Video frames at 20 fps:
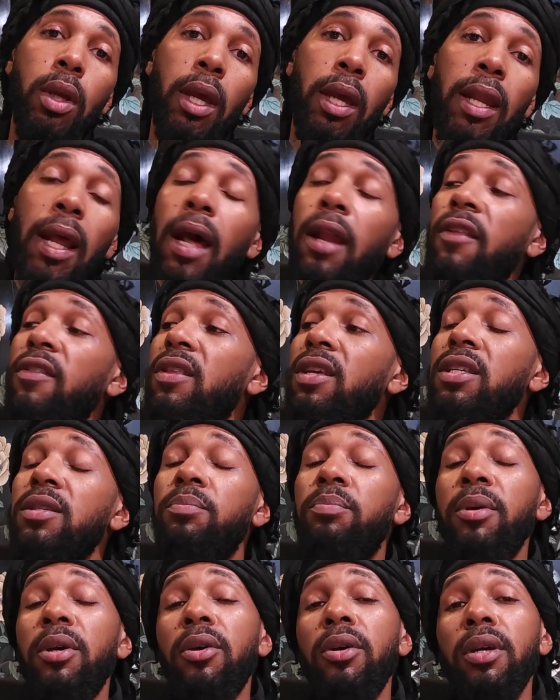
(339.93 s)
And out of these
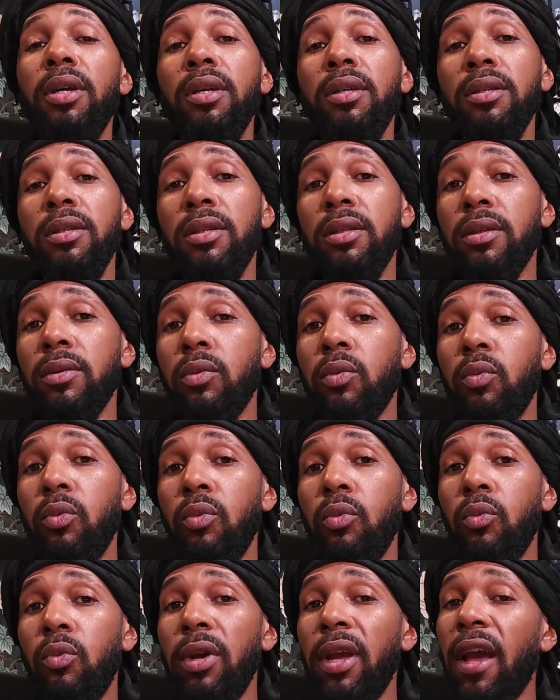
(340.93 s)
billions,
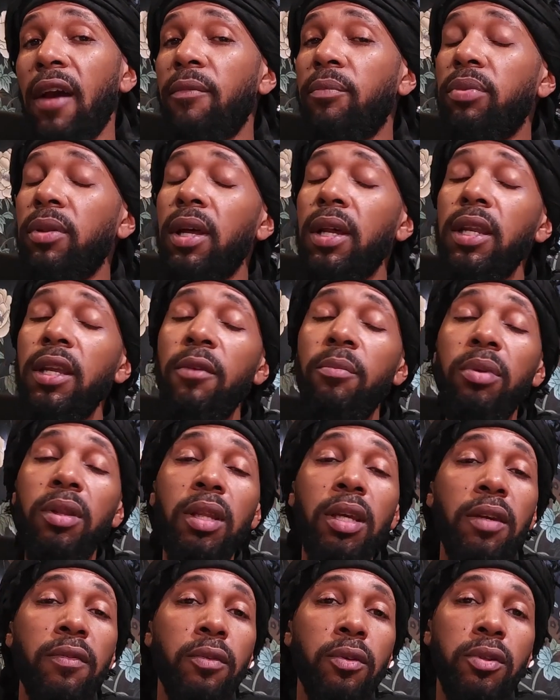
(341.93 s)
we have plenty of
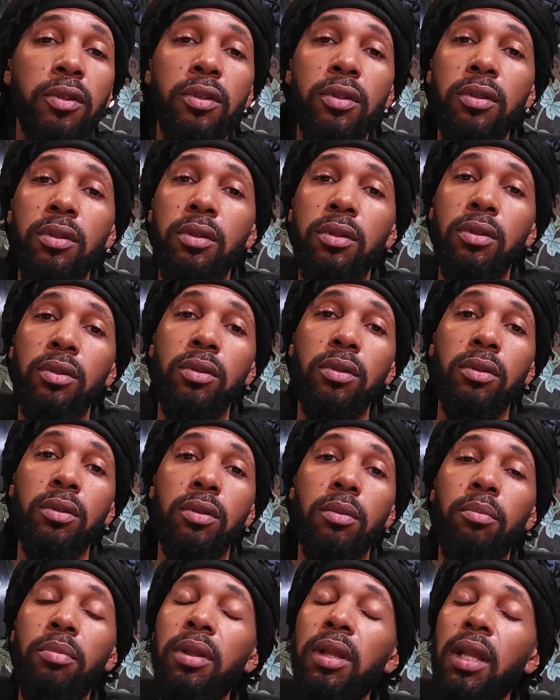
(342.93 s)
believers.
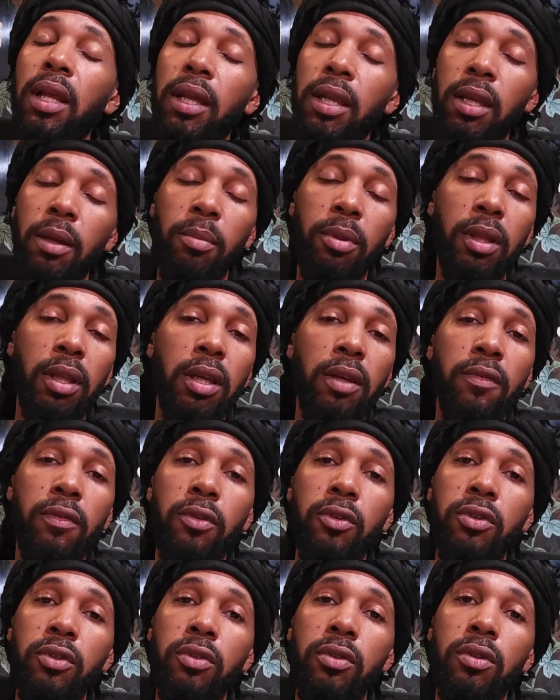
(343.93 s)
Plenty of
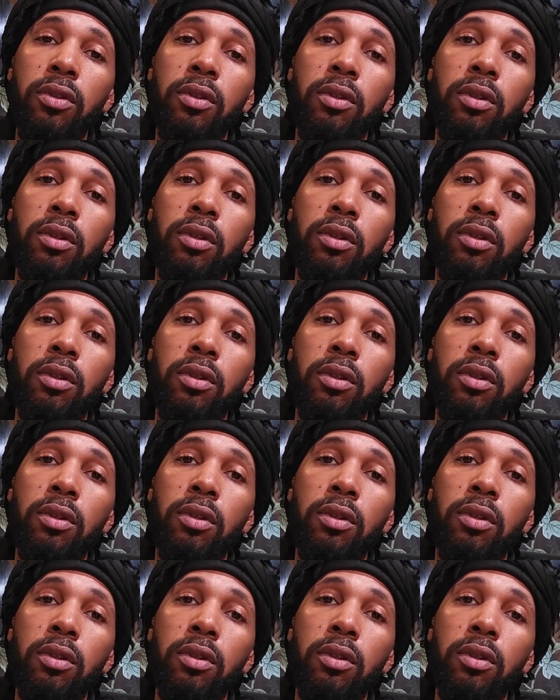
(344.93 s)
believers.